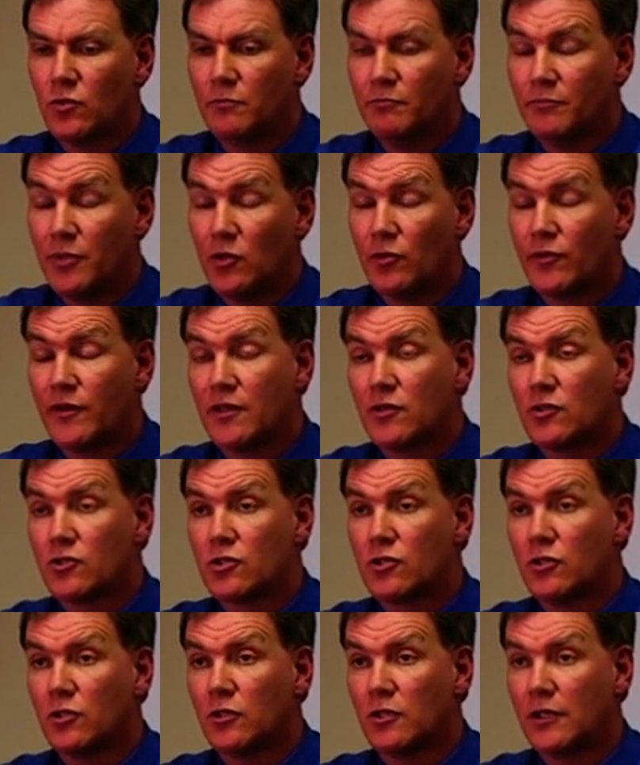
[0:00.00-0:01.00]
both
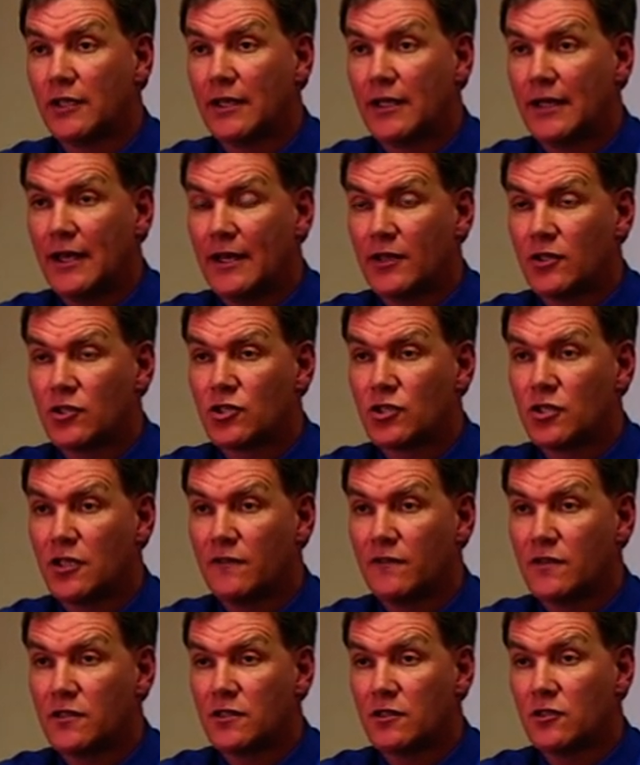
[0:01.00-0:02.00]
installing and
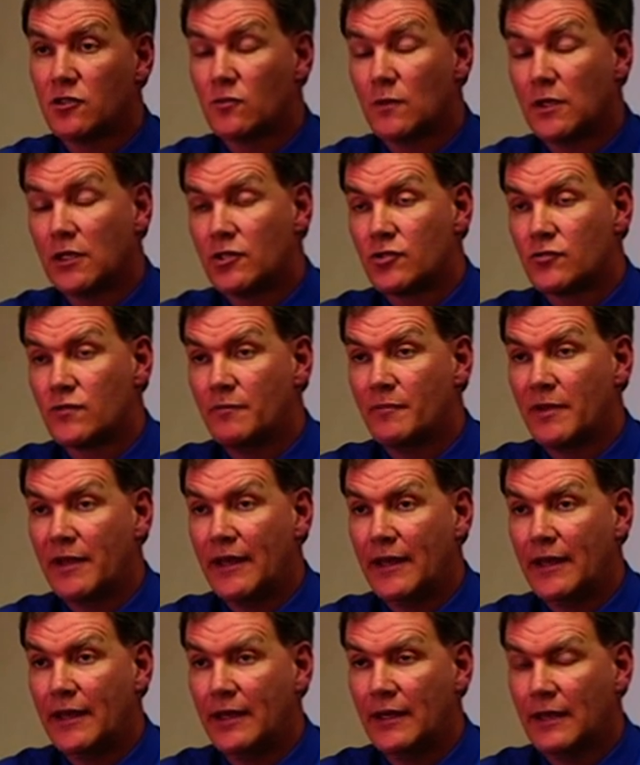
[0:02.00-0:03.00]
servicing as well as
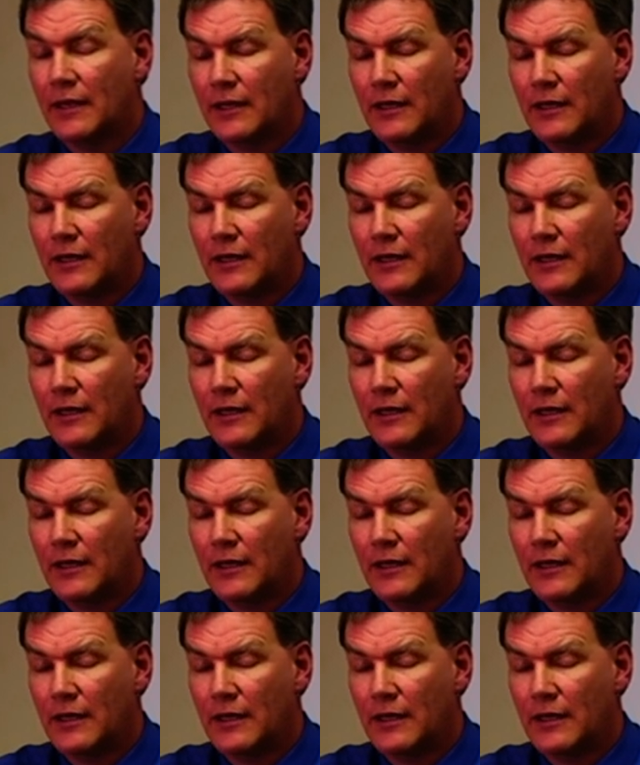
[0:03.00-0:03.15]
repair.